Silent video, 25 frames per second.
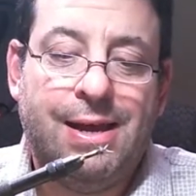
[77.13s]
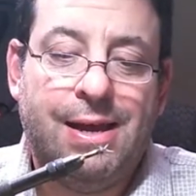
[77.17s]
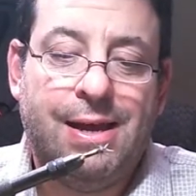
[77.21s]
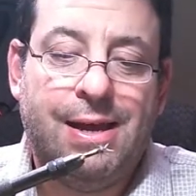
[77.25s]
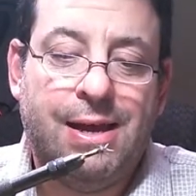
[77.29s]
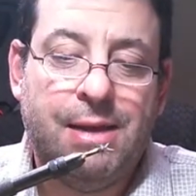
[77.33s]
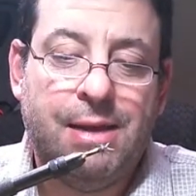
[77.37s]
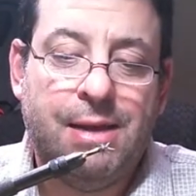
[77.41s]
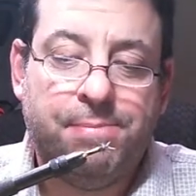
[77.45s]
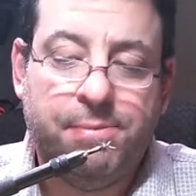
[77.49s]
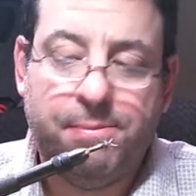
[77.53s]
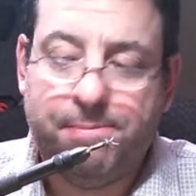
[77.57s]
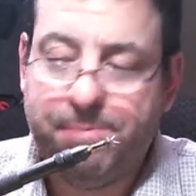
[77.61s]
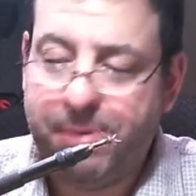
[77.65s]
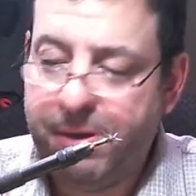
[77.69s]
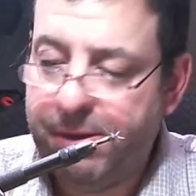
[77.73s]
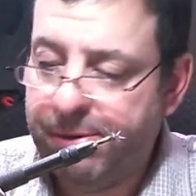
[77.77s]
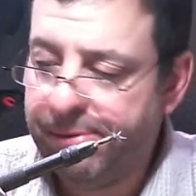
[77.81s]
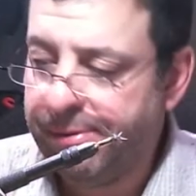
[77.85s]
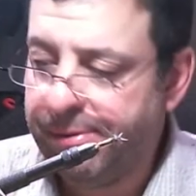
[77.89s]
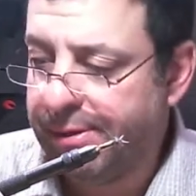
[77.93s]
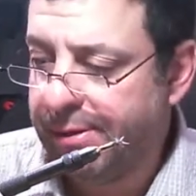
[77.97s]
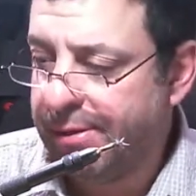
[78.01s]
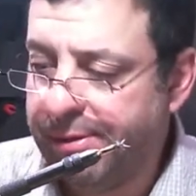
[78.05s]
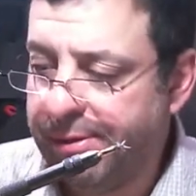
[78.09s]
I
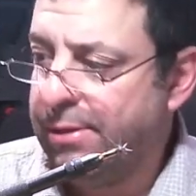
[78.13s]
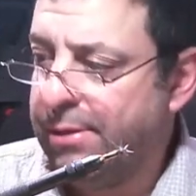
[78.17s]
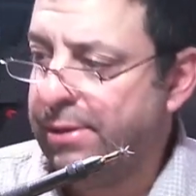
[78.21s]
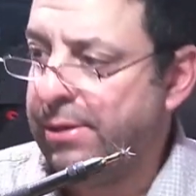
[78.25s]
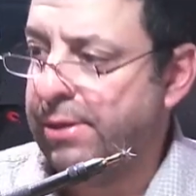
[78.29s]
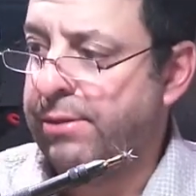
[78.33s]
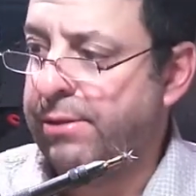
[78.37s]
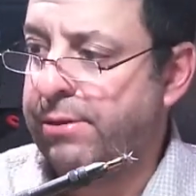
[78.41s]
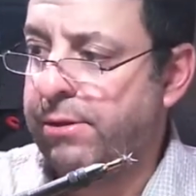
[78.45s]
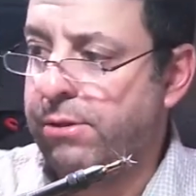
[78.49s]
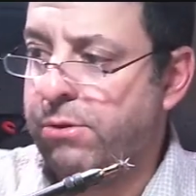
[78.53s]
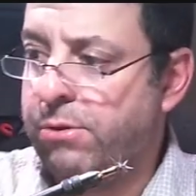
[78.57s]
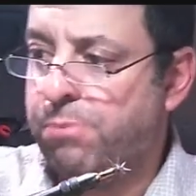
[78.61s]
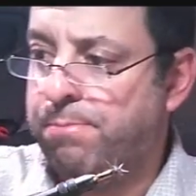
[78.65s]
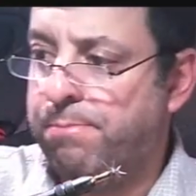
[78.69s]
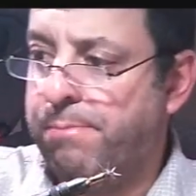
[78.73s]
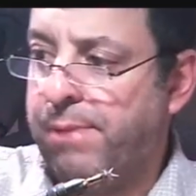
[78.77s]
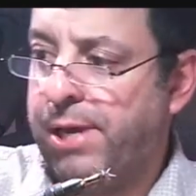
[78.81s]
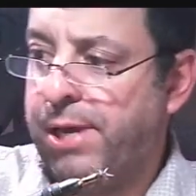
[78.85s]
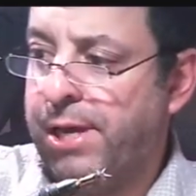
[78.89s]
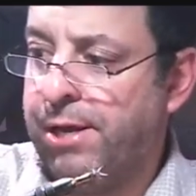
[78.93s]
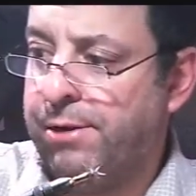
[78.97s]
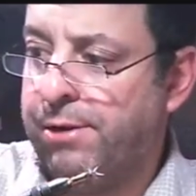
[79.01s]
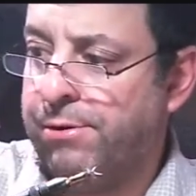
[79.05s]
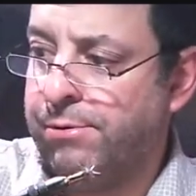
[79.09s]
prepare it in this
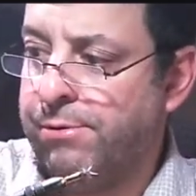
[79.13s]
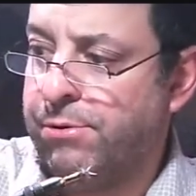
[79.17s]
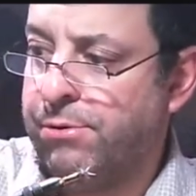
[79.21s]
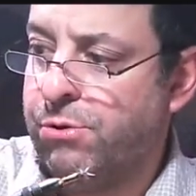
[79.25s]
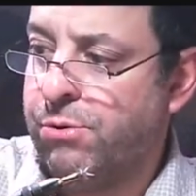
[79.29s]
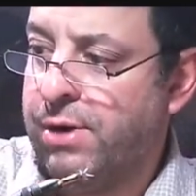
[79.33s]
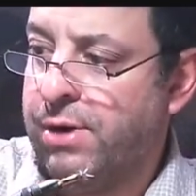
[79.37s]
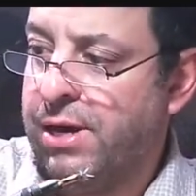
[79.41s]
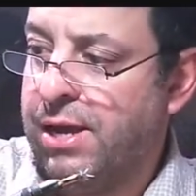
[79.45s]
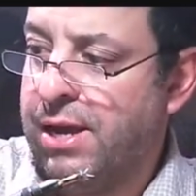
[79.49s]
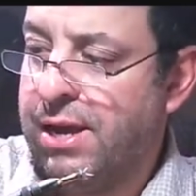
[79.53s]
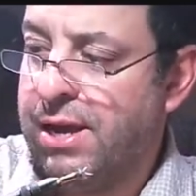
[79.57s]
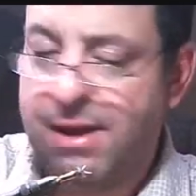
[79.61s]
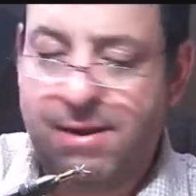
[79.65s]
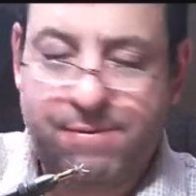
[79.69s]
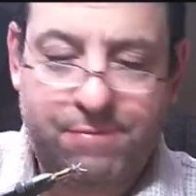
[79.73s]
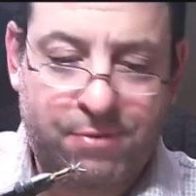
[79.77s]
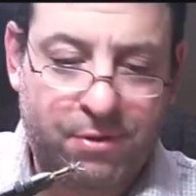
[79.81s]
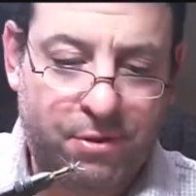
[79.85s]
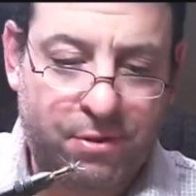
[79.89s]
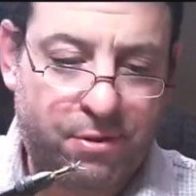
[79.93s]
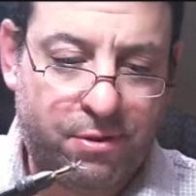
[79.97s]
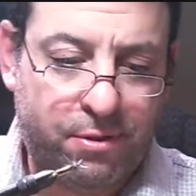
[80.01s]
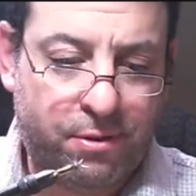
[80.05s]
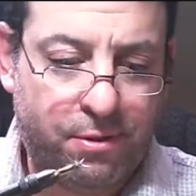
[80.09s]
manner so I have
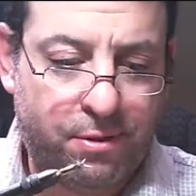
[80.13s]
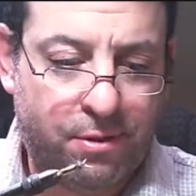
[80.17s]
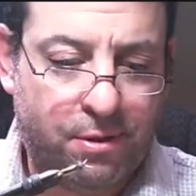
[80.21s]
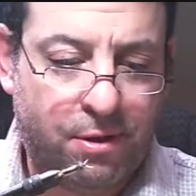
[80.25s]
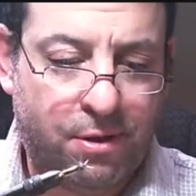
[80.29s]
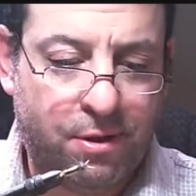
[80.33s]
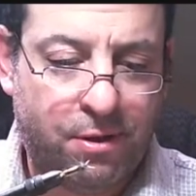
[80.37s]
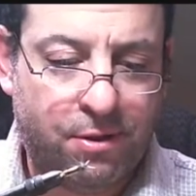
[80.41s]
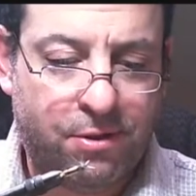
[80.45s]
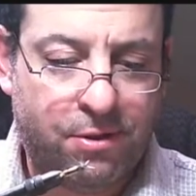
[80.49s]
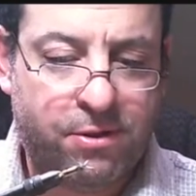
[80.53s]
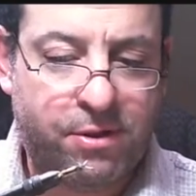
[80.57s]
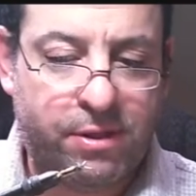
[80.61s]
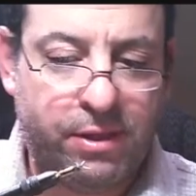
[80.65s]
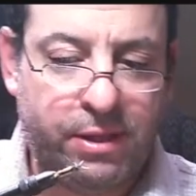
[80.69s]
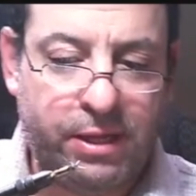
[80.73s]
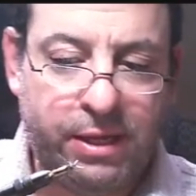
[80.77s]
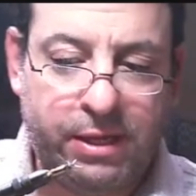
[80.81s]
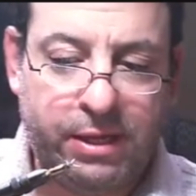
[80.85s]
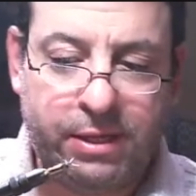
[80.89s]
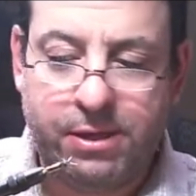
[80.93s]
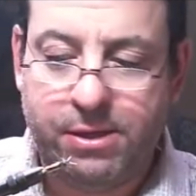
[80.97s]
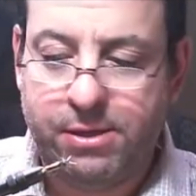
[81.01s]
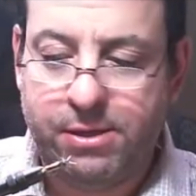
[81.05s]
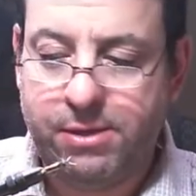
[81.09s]
this
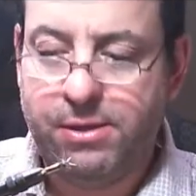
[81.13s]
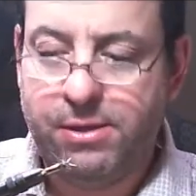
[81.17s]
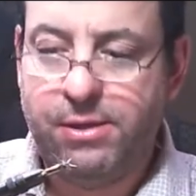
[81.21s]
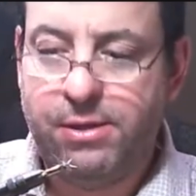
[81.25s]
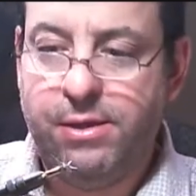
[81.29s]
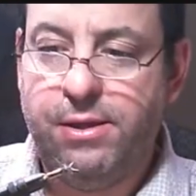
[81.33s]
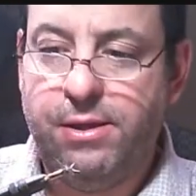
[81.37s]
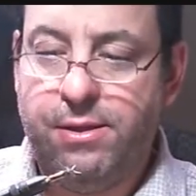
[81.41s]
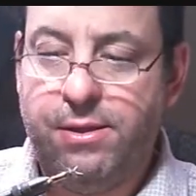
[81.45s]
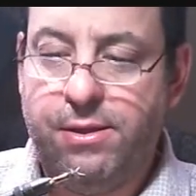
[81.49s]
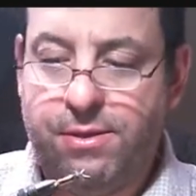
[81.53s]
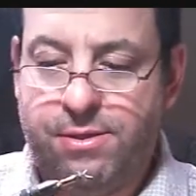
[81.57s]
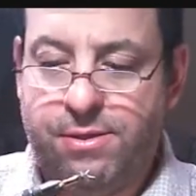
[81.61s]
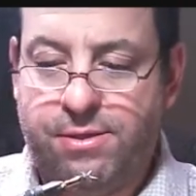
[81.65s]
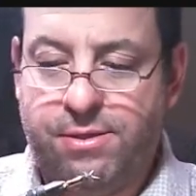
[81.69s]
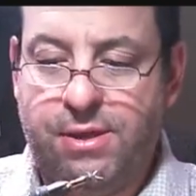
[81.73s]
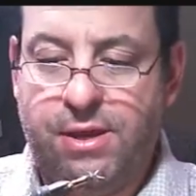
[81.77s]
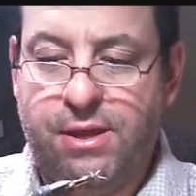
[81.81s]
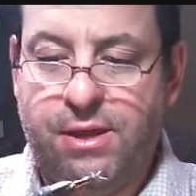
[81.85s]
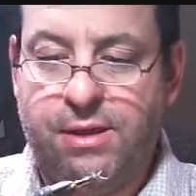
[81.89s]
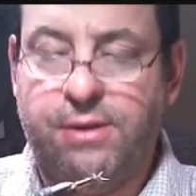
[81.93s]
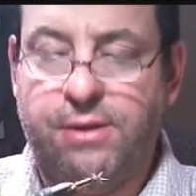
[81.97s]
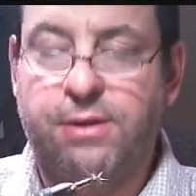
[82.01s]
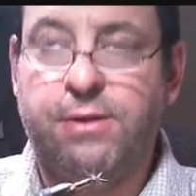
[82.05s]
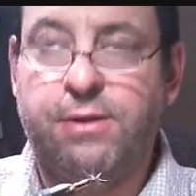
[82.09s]
sleek,
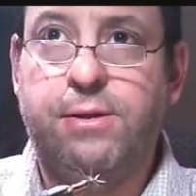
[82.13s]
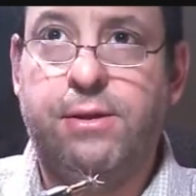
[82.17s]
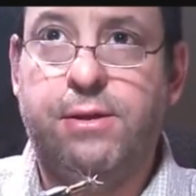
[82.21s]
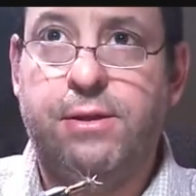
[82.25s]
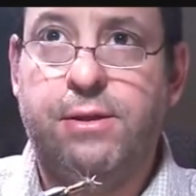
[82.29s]
thin,